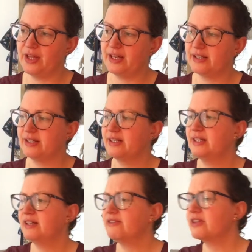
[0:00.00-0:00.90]
that.
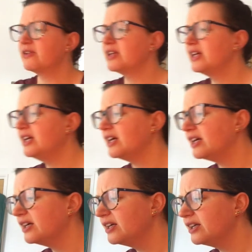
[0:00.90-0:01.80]
I got it
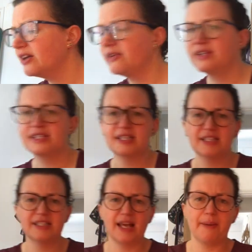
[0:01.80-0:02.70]
here. No, this the
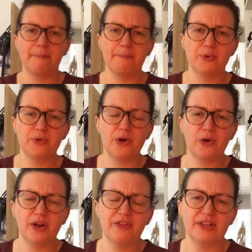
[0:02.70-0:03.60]

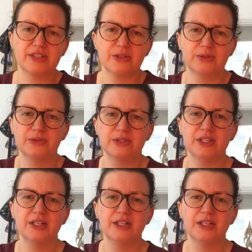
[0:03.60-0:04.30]
Sambucol, I think it's called.